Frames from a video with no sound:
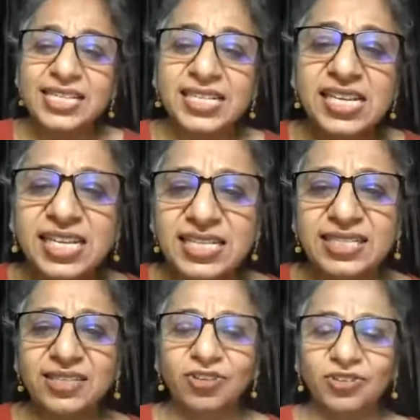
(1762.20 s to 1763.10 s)

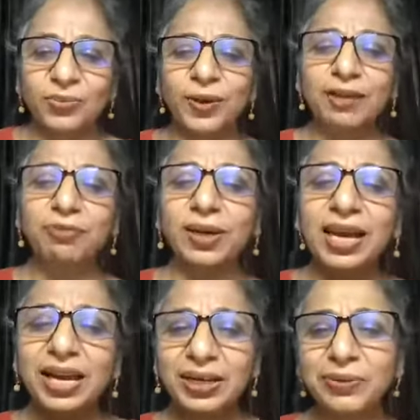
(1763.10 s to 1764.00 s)
is. If we
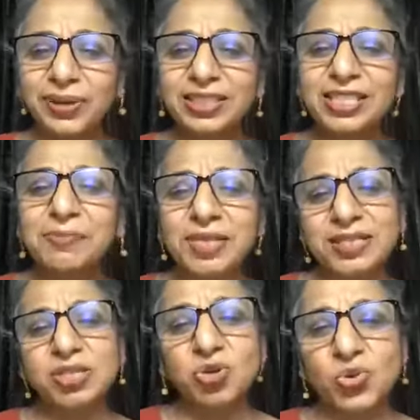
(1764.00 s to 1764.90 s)
look at them as
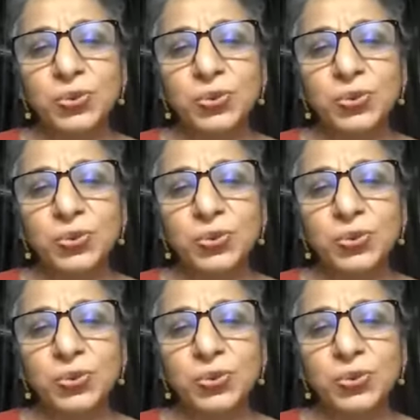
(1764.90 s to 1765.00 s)
issues,